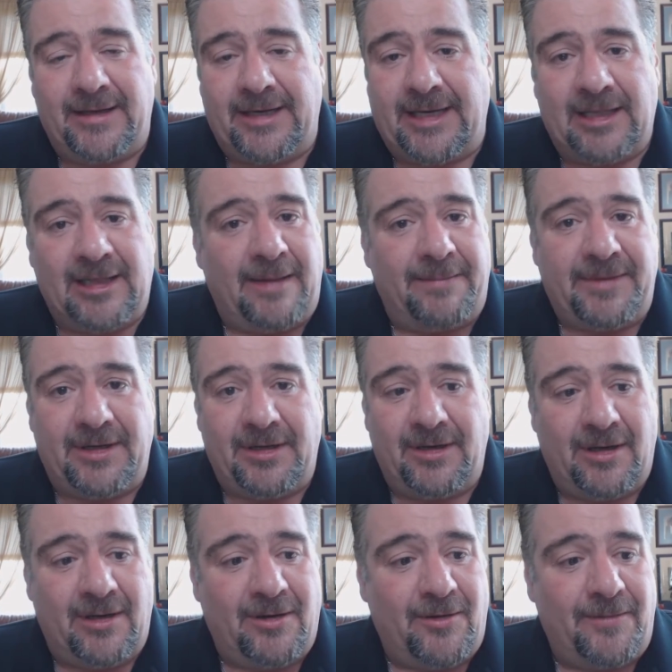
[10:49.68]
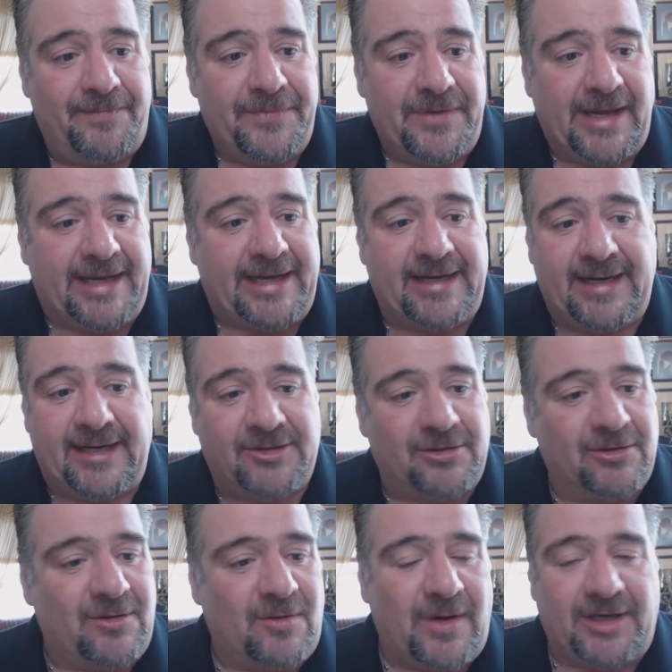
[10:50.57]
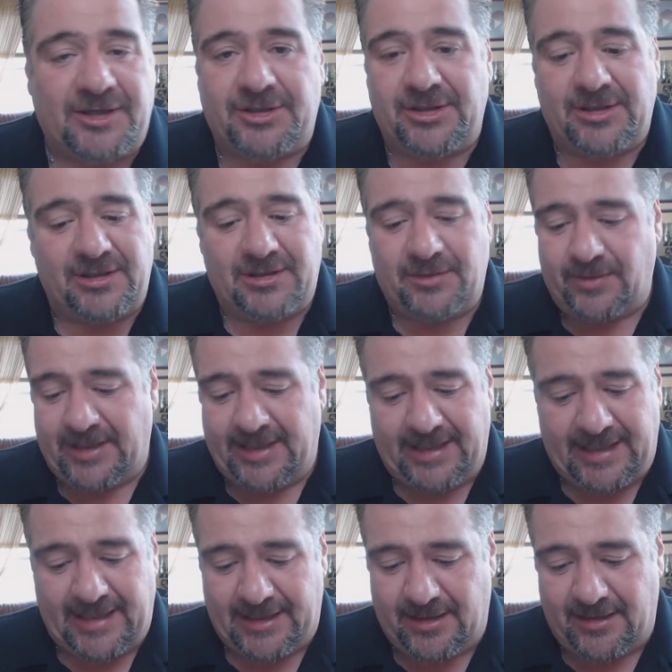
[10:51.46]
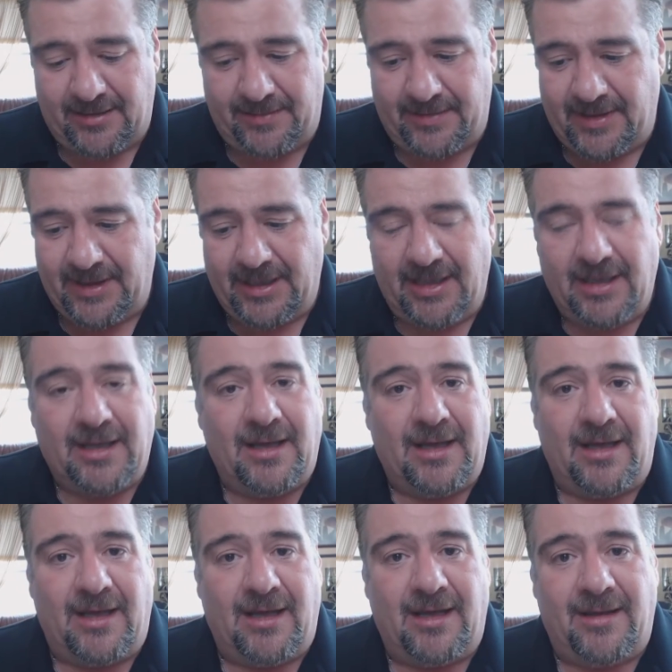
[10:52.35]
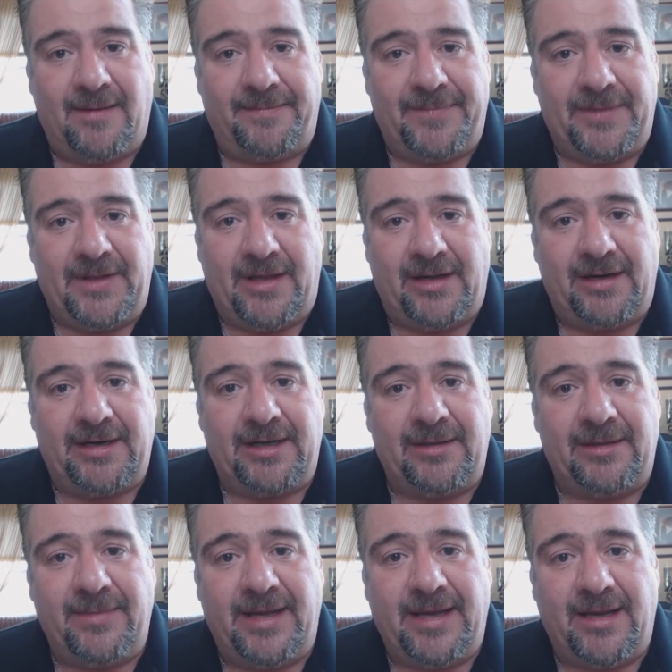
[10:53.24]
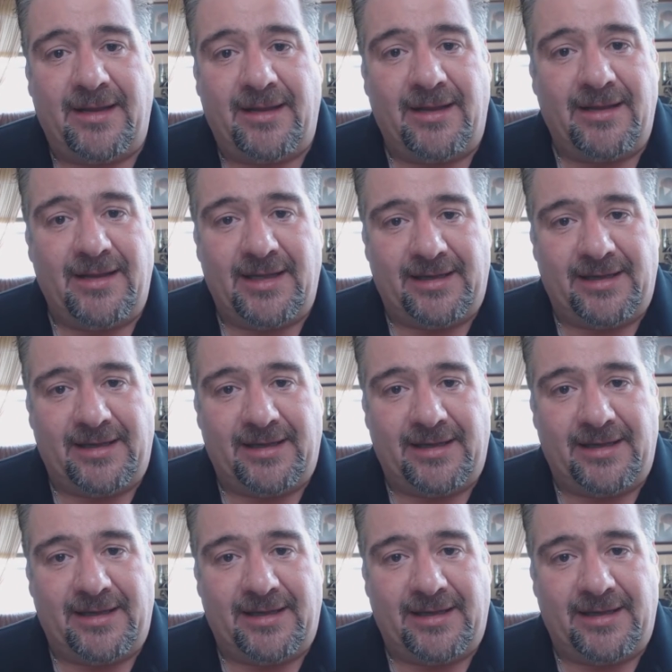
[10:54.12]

you can let me know. I can answer questions when I get them on an email.